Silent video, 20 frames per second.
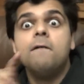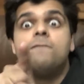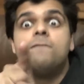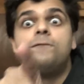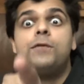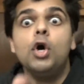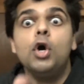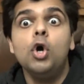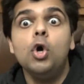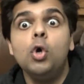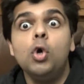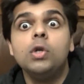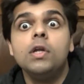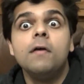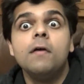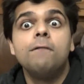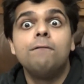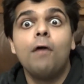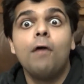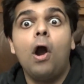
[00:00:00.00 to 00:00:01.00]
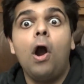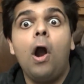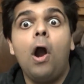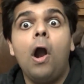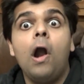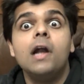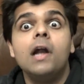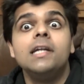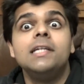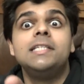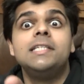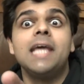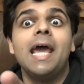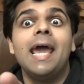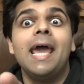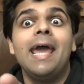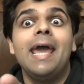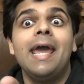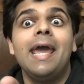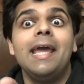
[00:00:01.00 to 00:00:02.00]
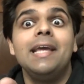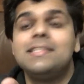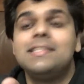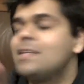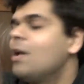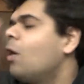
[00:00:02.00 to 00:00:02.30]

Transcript: Food for days.